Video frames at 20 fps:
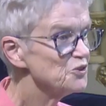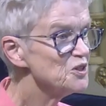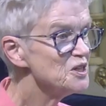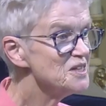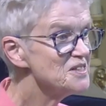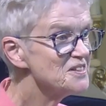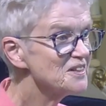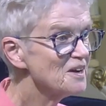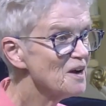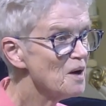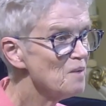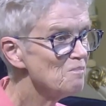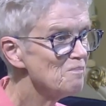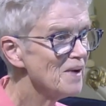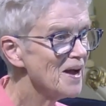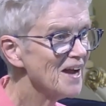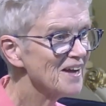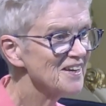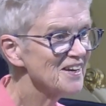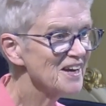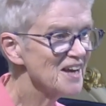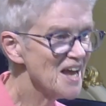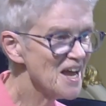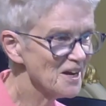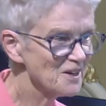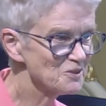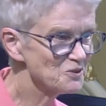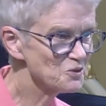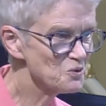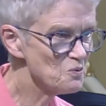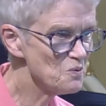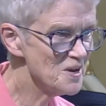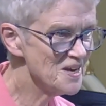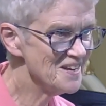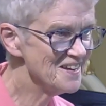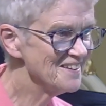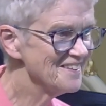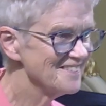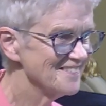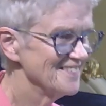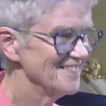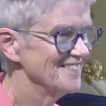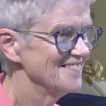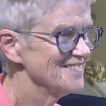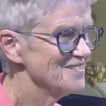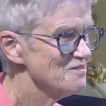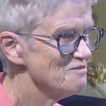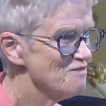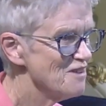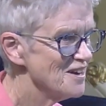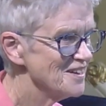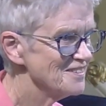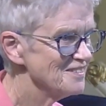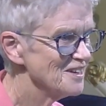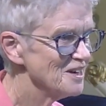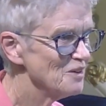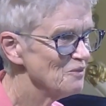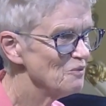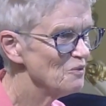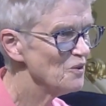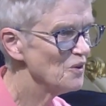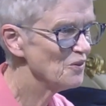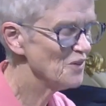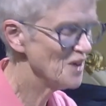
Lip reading: to come back next week to find out what that